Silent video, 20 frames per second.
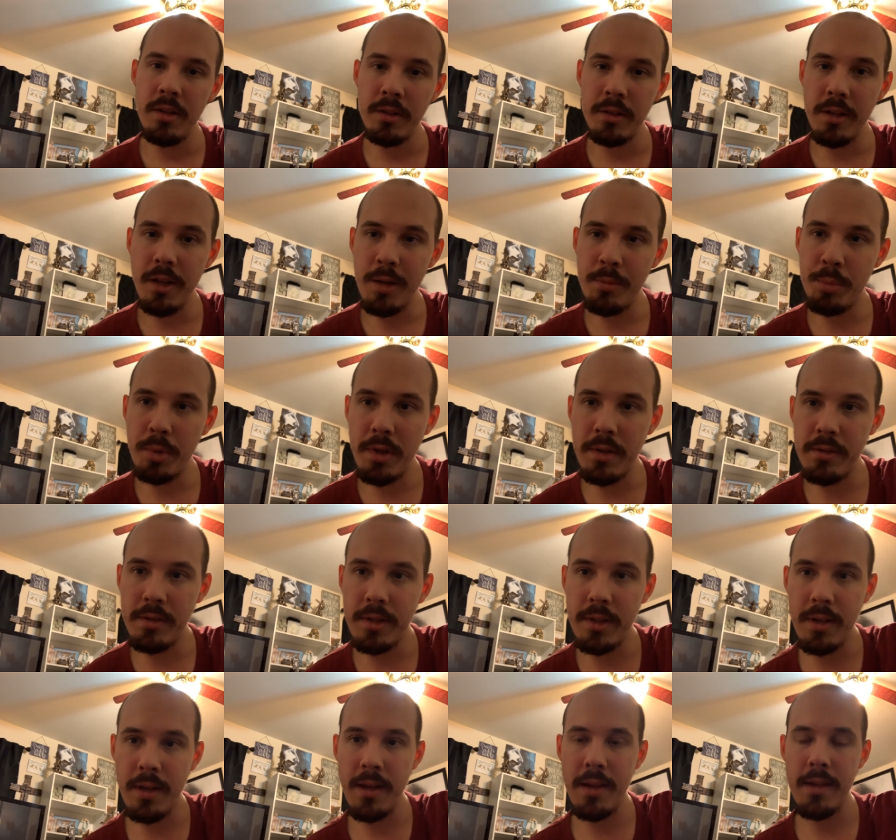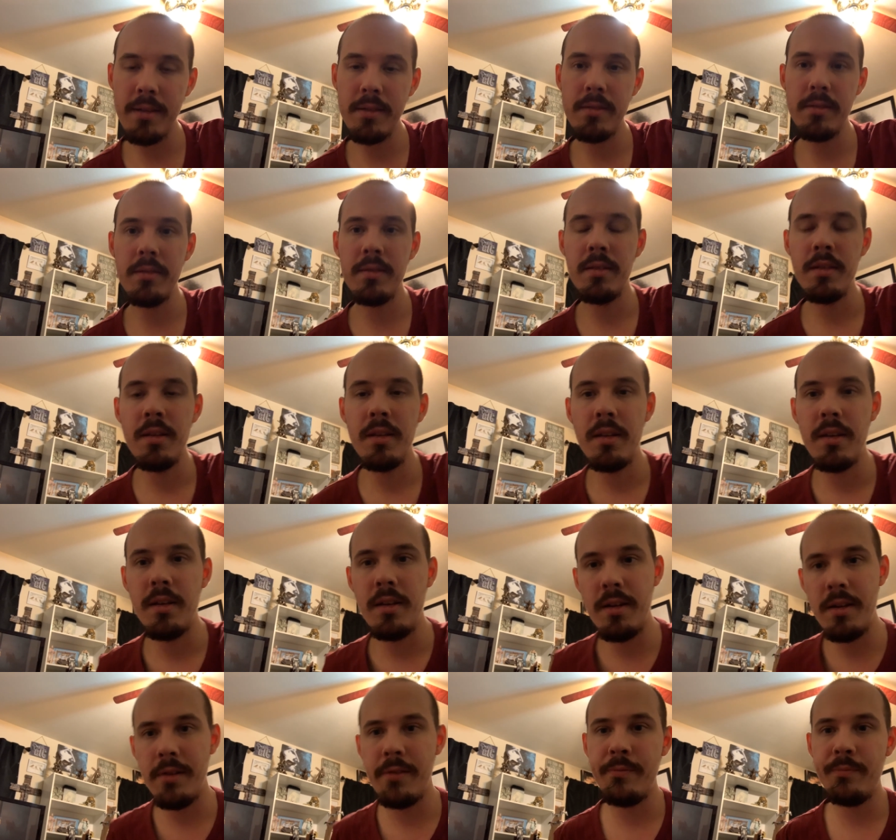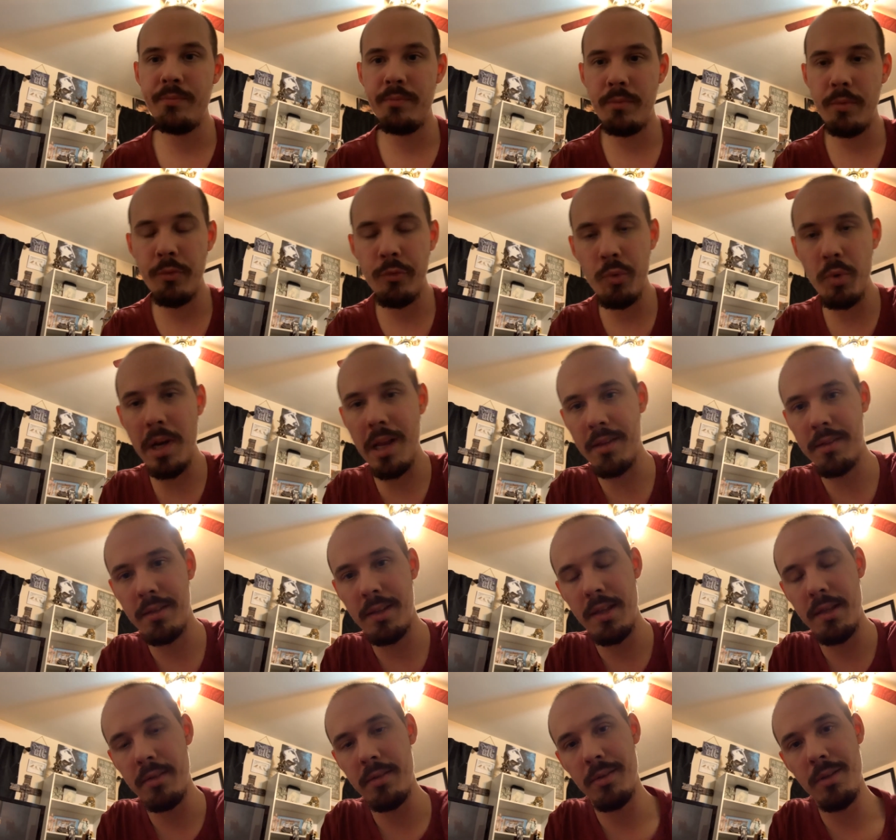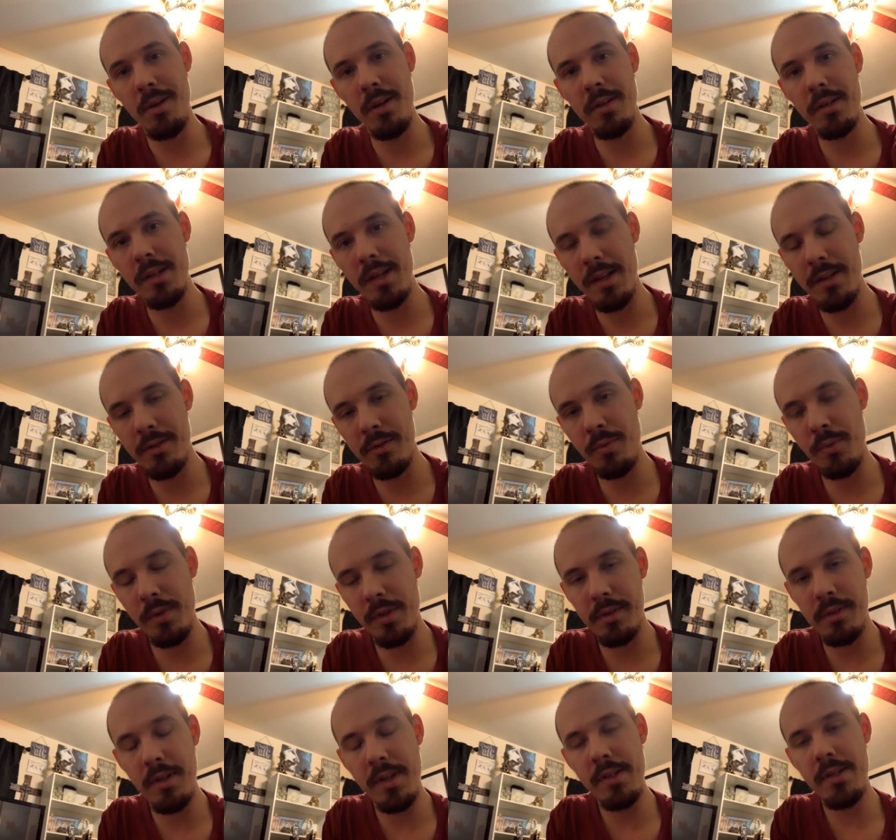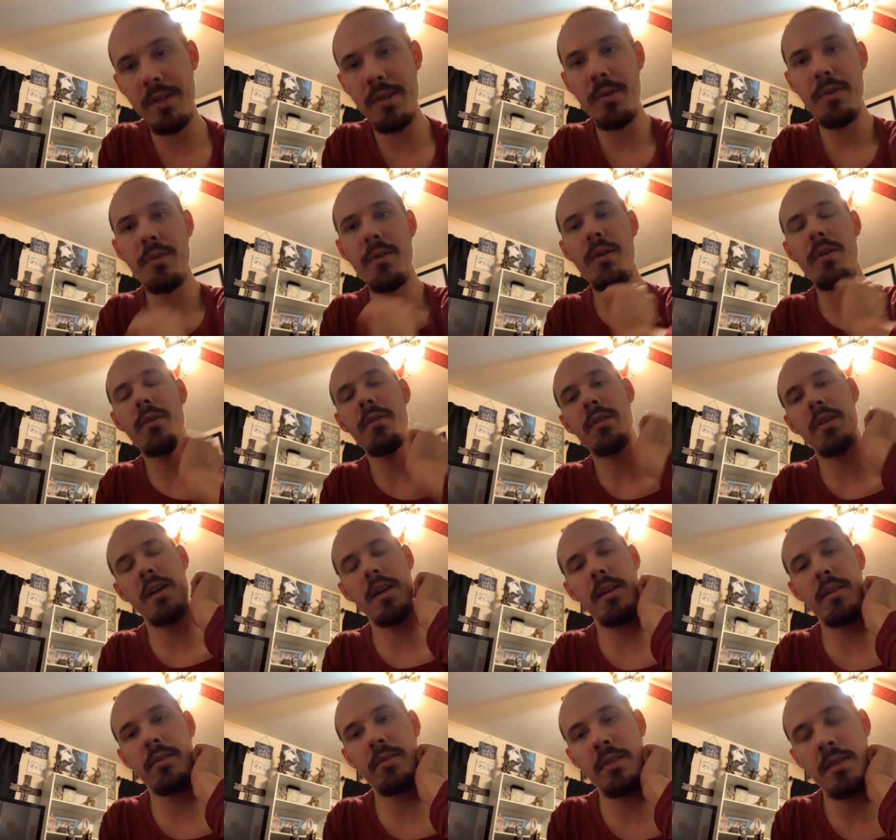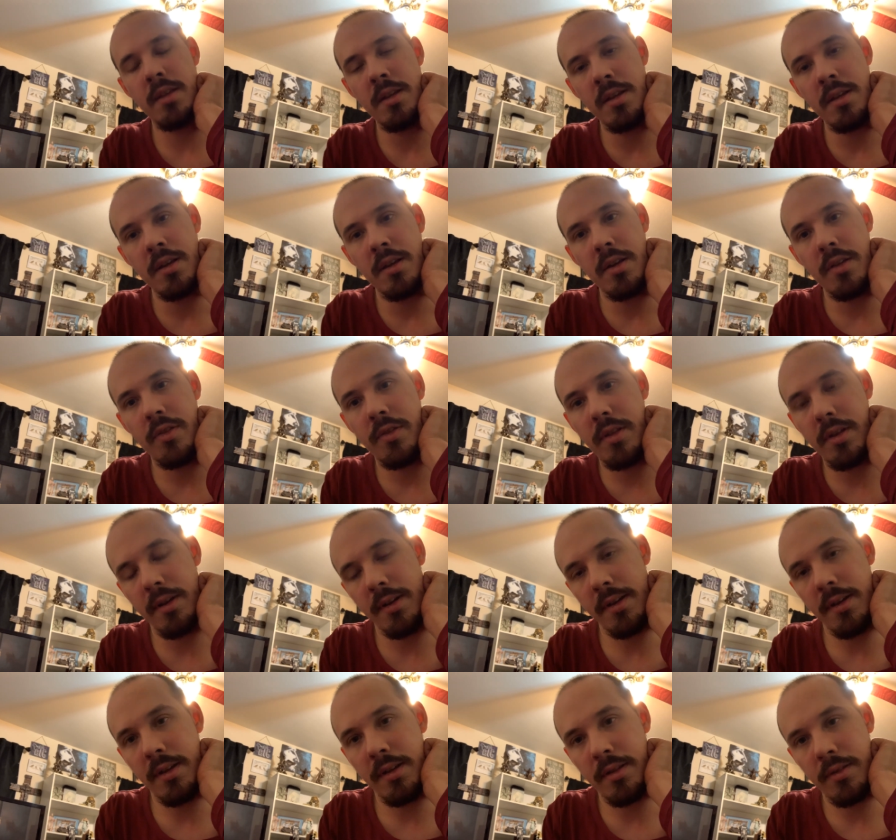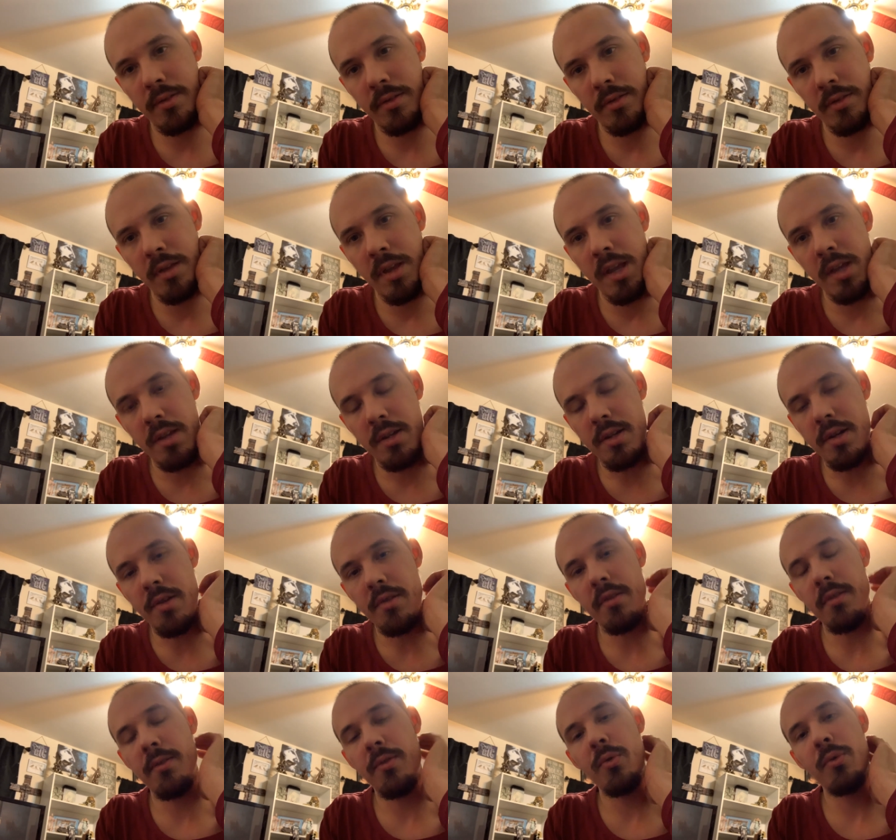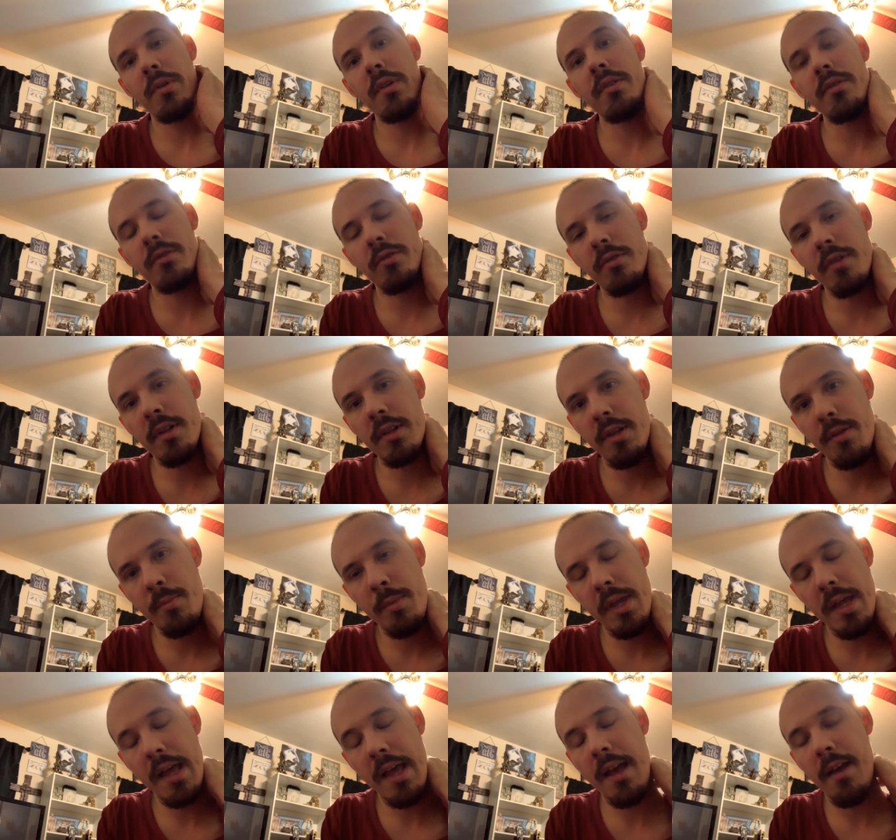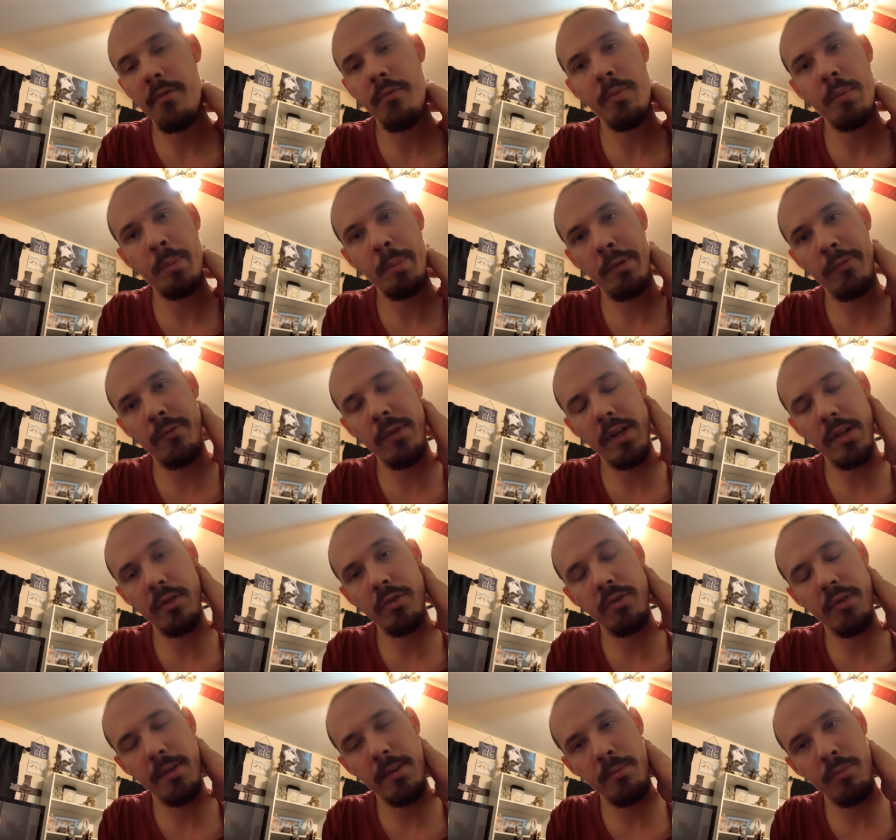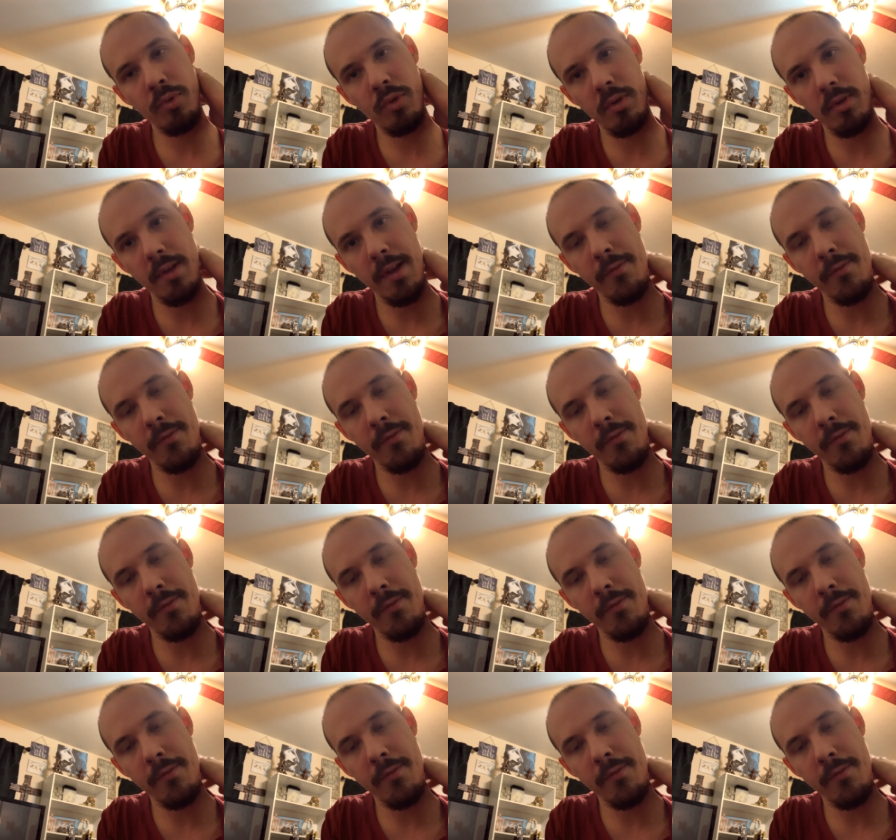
God bless you guys. Um, before I get started, I just want to say to you all guys that, uh, you know, the Lord instructed me. I have prophetic dreams.